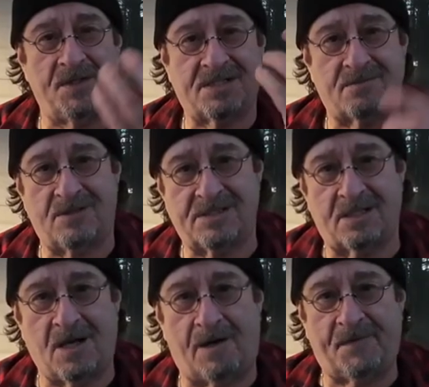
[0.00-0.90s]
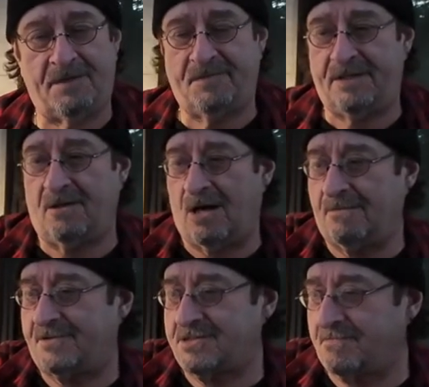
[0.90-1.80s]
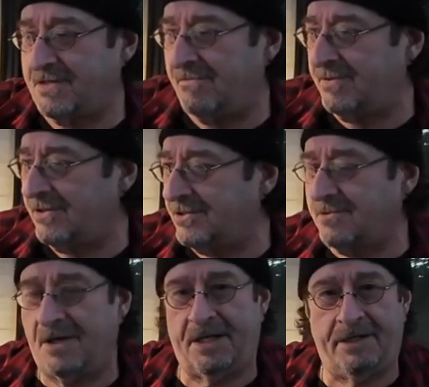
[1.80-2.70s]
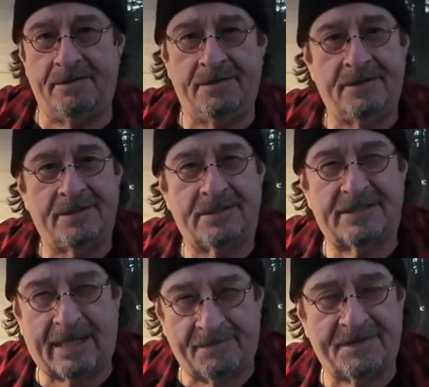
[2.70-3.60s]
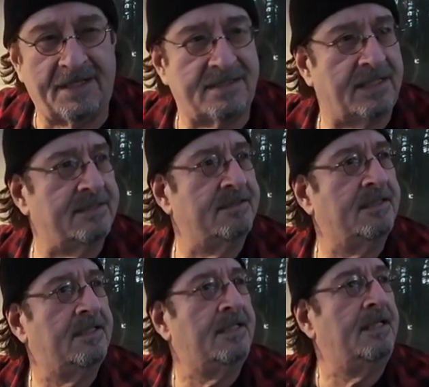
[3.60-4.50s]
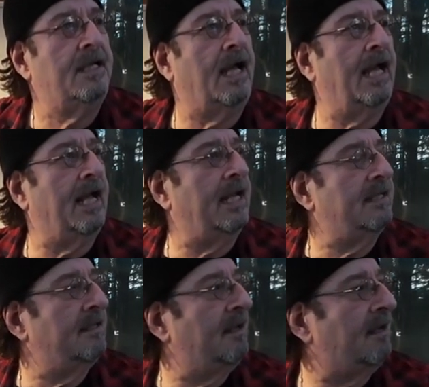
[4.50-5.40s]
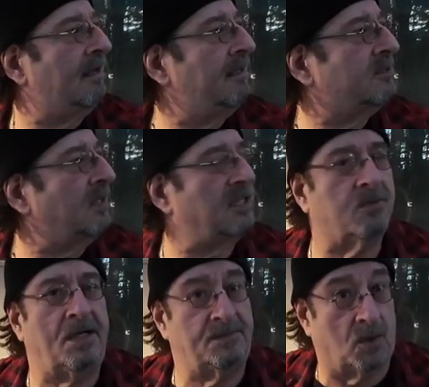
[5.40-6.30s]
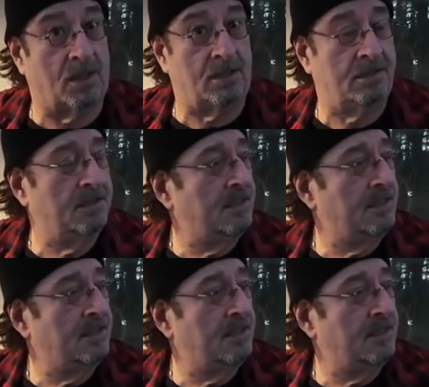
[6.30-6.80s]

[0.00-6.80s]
This was the coffee and vlog for September twenty-seventh, I said, and uh, twenty twenty-four.